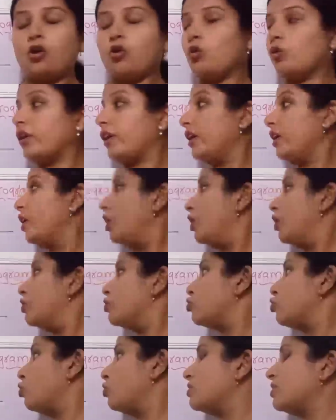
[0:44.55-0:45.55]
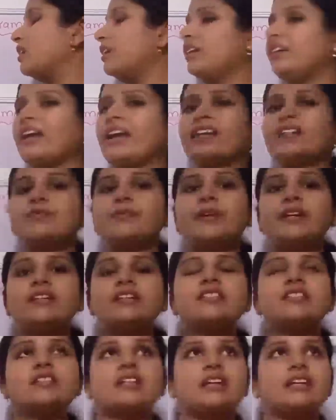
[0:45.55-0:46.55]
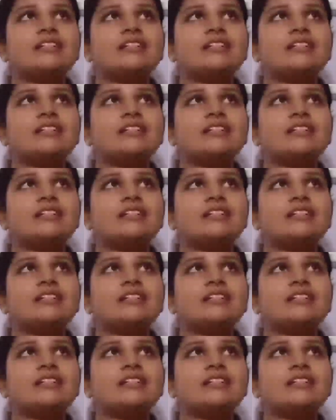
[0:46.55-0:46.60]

Okay, so syntax means